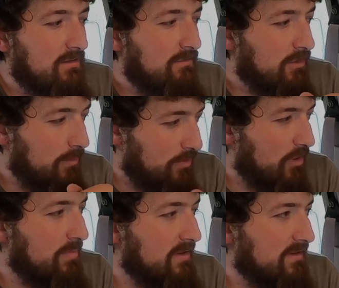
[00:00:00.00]
for the
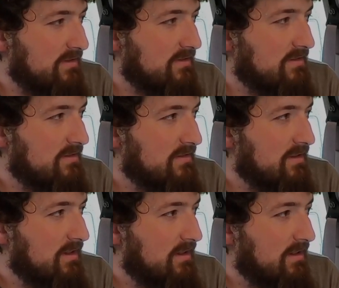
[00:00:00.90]
purpose
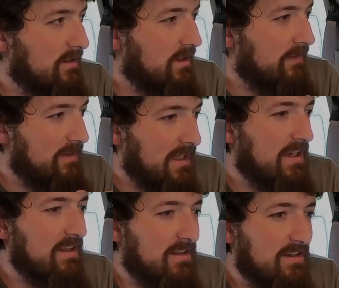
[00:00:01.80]
of
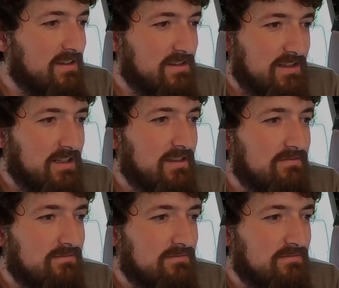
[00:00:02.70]
getting things
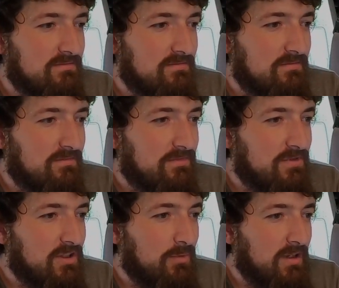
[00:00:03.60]
done
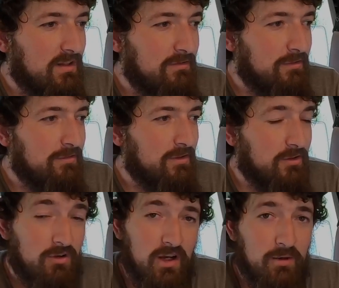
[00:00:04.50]
so that we can fulfill
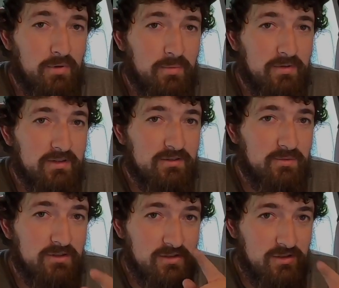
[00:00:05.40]
the greater purpose,
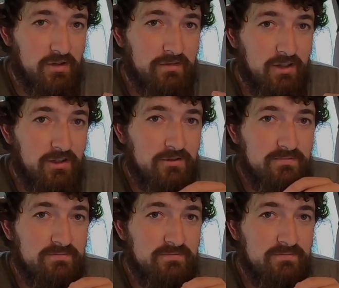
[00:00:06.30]
which is serving you.